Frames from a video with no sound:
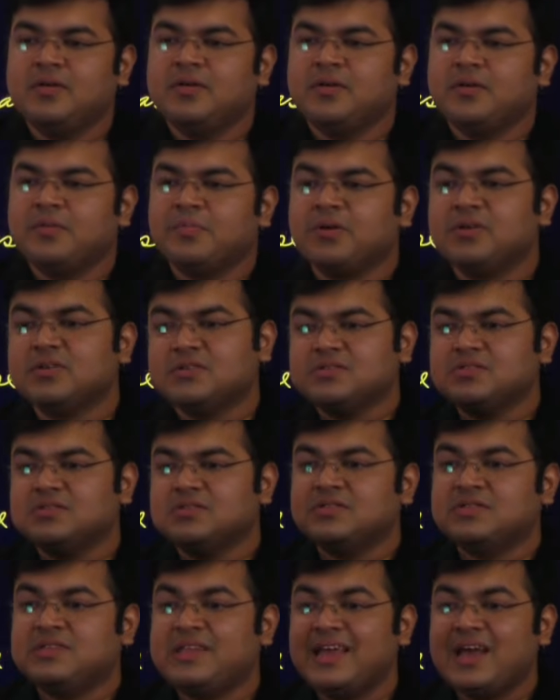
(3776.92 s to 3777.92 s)
because
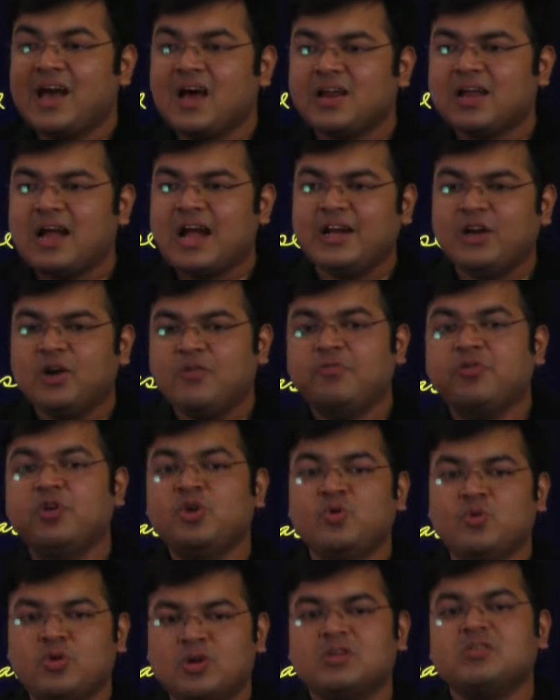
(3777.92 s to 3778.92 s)
they are kind of
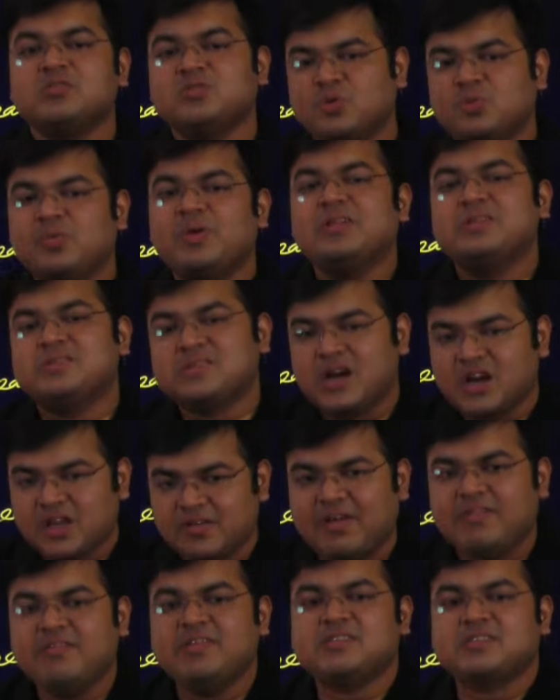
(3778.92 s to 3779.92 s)
neutral. So we'll study,
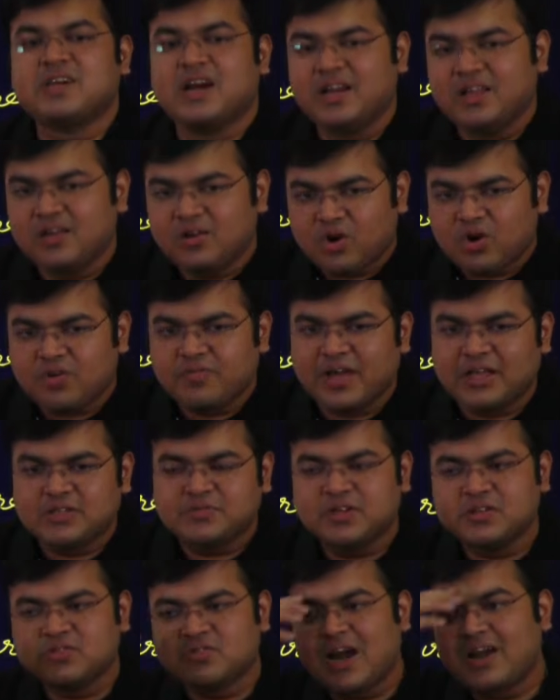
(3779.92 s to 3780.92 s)
when we study a lot of hedge
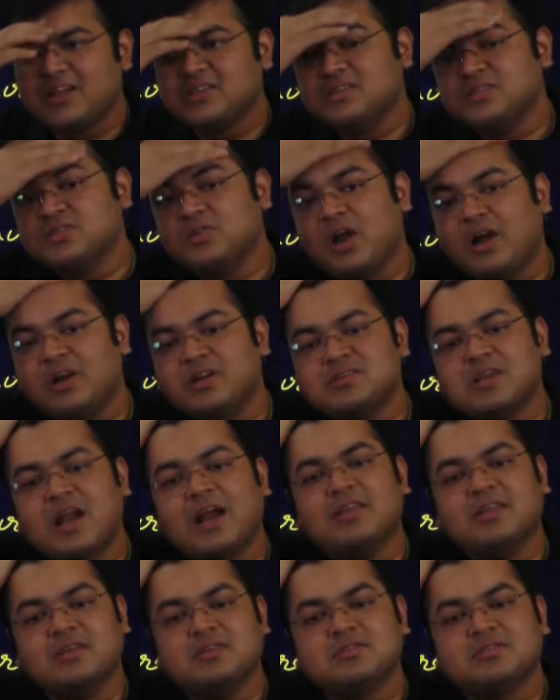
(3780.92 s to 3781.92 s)
fund strategies, you'll
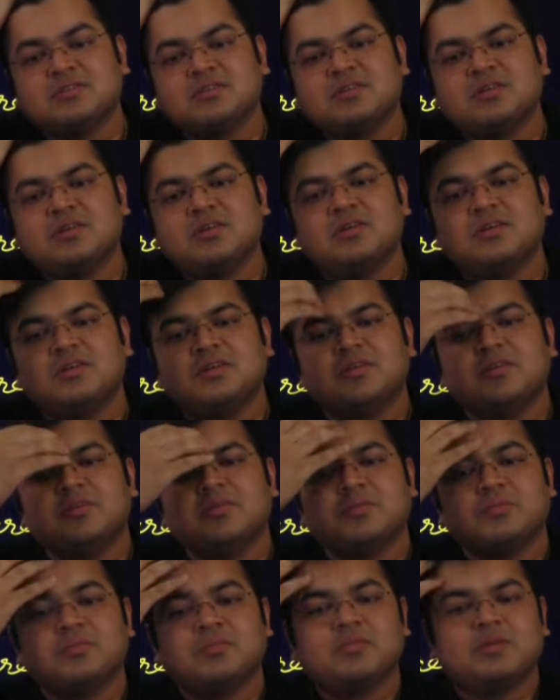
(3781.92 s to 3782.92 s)
understand this.
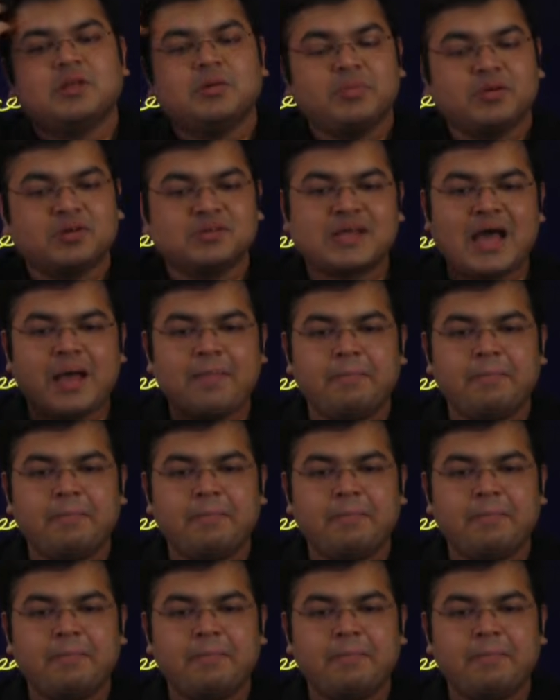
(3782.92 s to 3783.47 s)
Because I'm